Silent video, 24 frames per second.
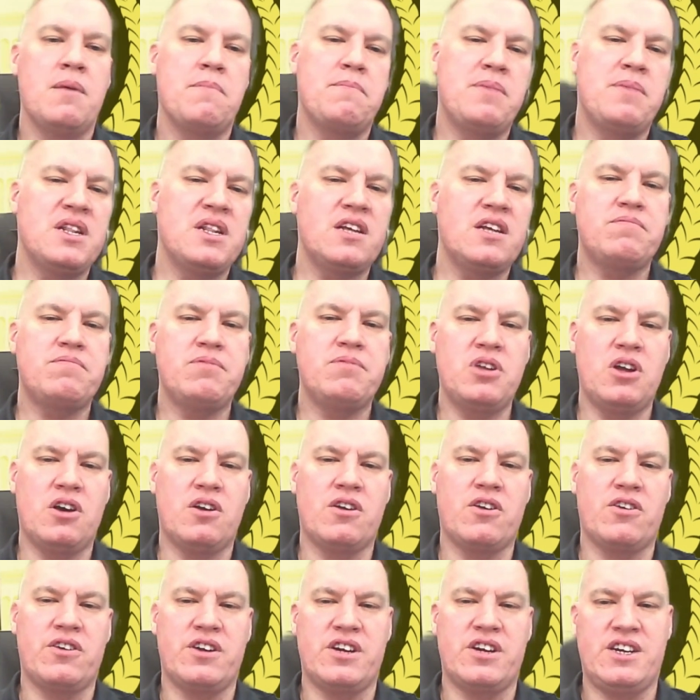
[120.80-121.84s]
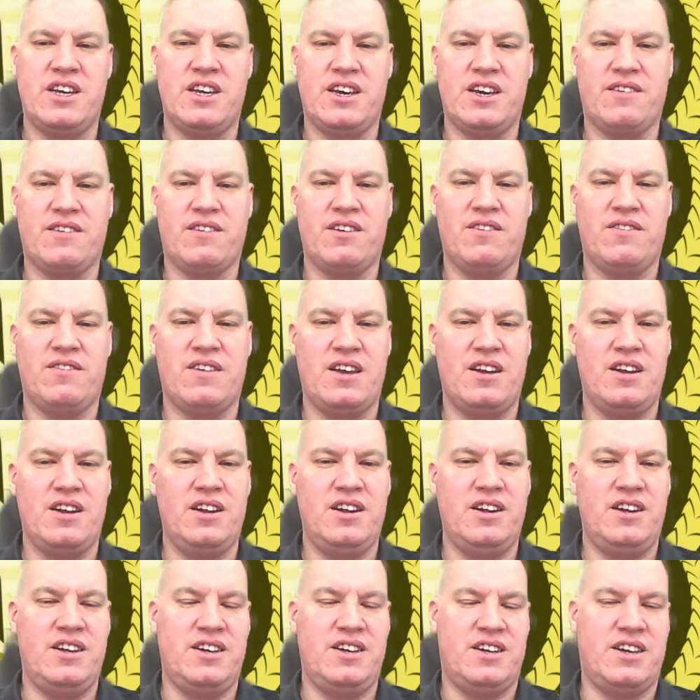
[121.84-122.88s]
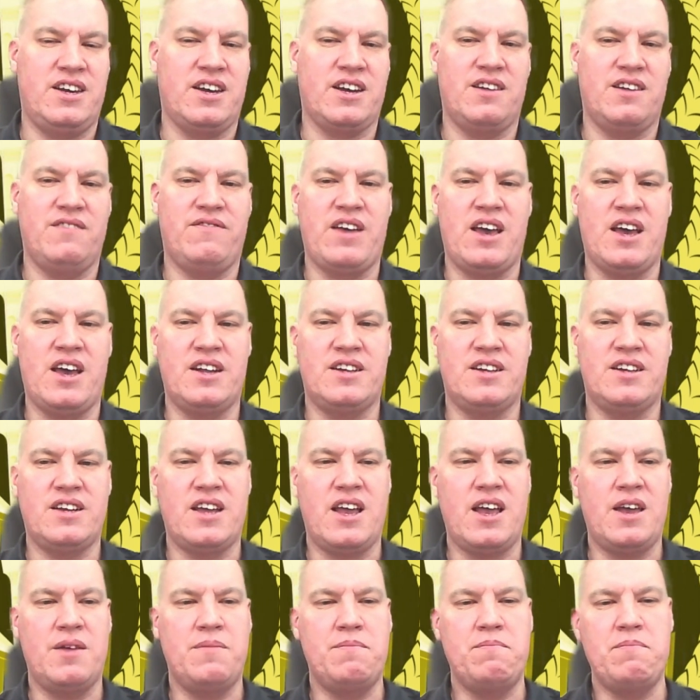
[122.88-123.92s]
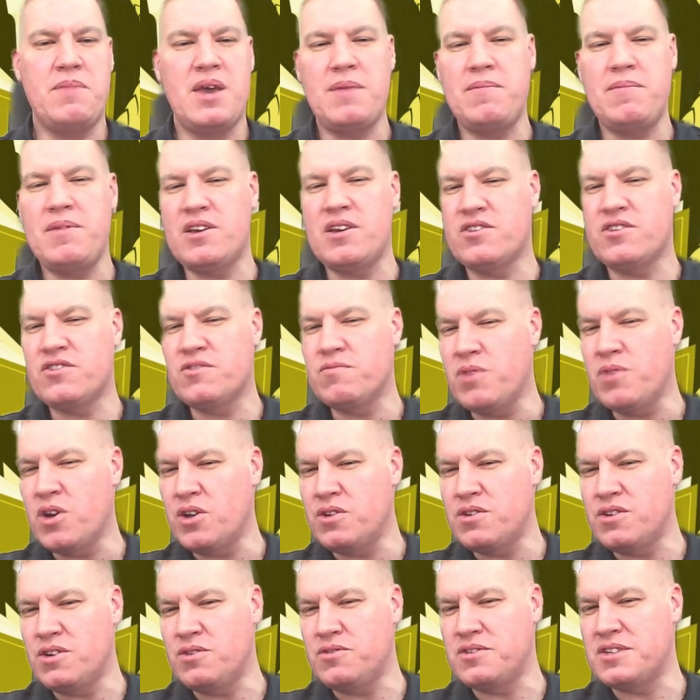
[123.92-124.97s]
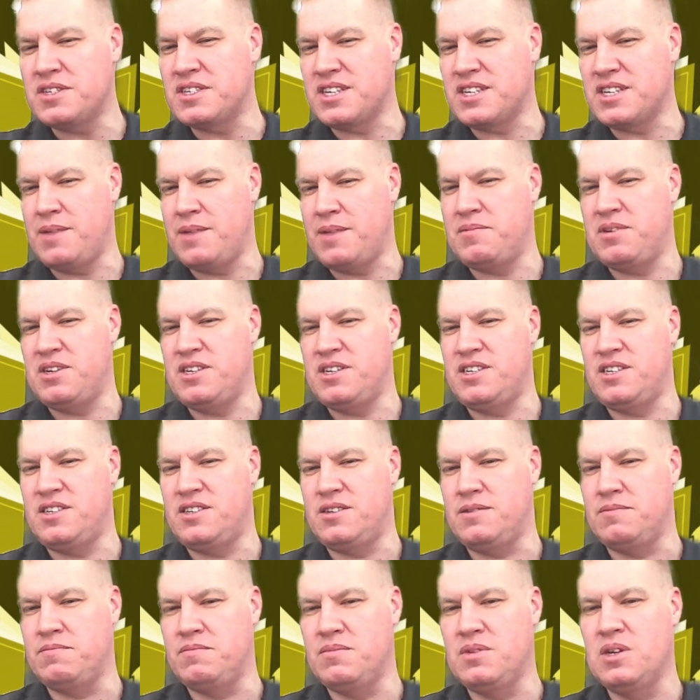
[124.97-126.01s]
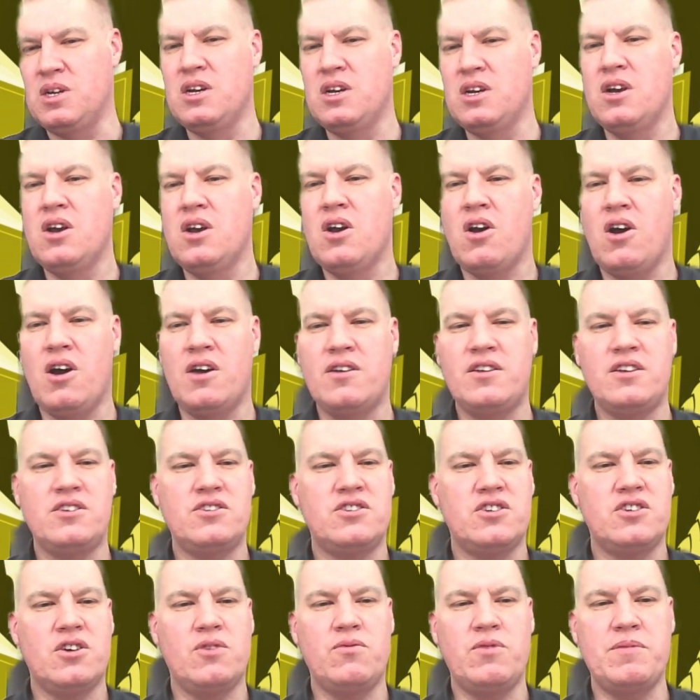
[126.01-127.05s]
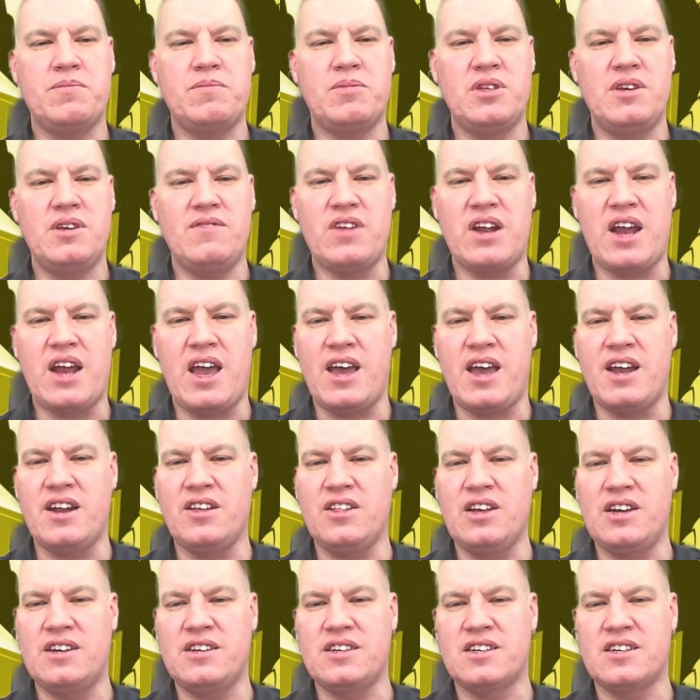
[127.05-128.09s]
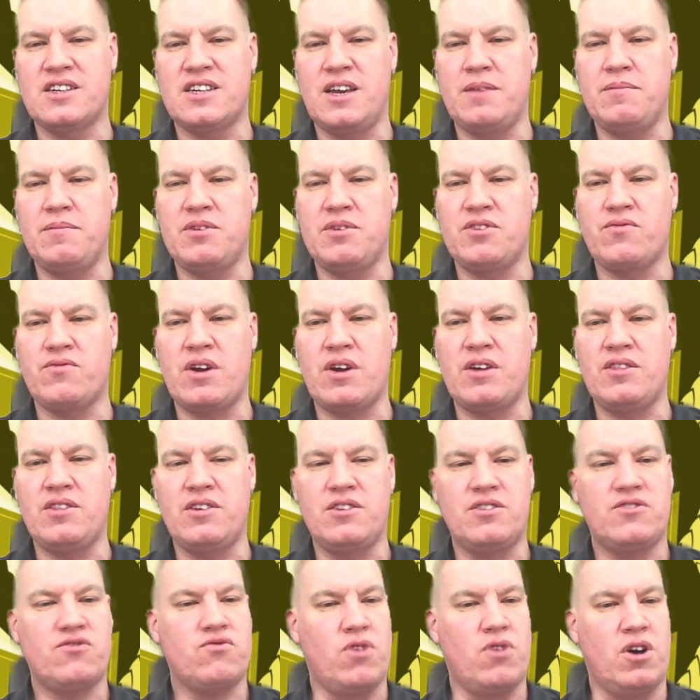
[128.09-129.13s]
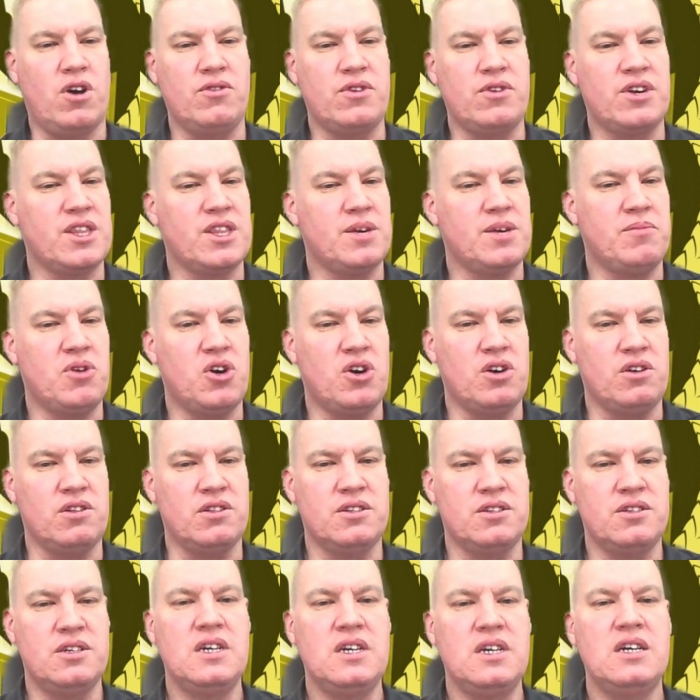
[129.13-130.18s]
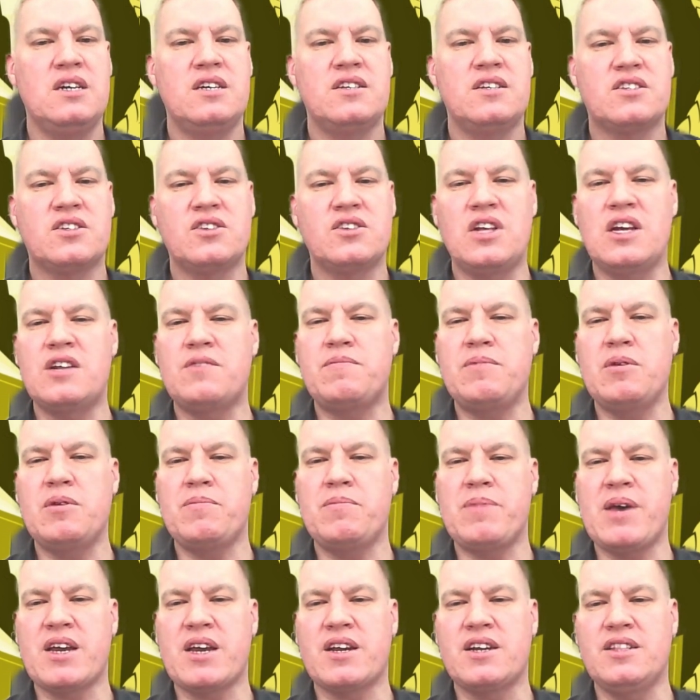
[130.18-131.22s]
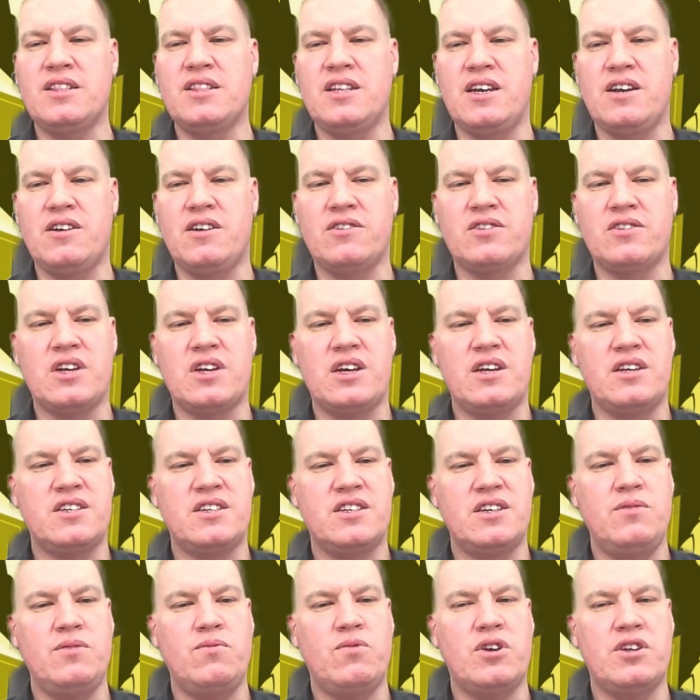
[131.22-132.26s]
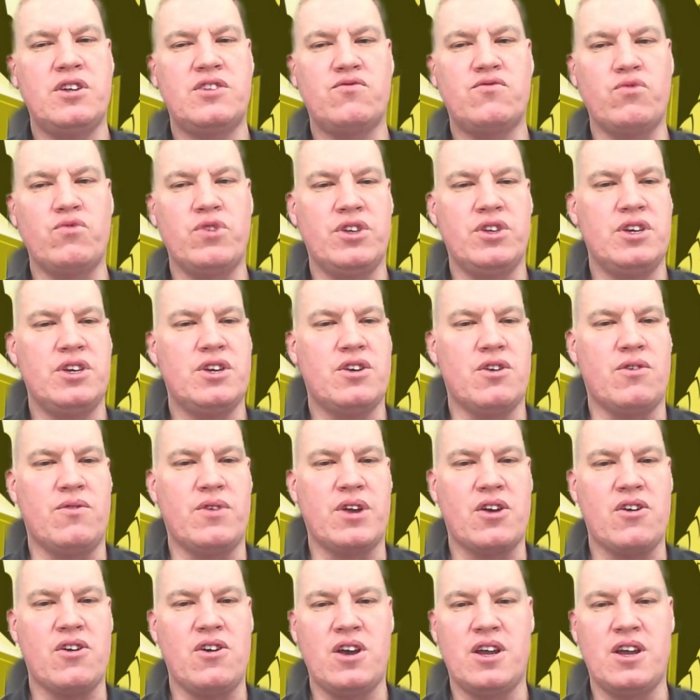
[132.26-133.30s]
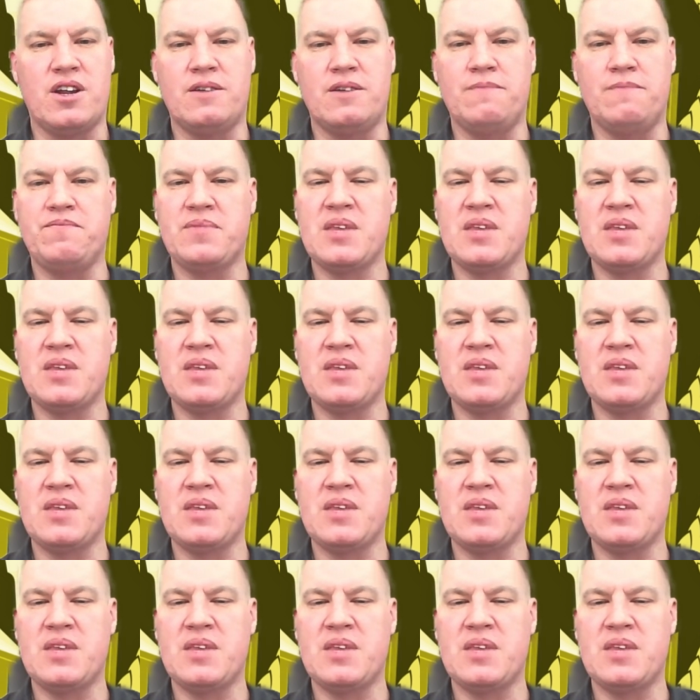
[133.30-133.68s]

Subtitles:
But let's put on our detective hats and maybe a small dose of skepticism. On this show, we believe in analyzing statements rather than swallowing them whole. So let's peel back the layers and see what's really going on.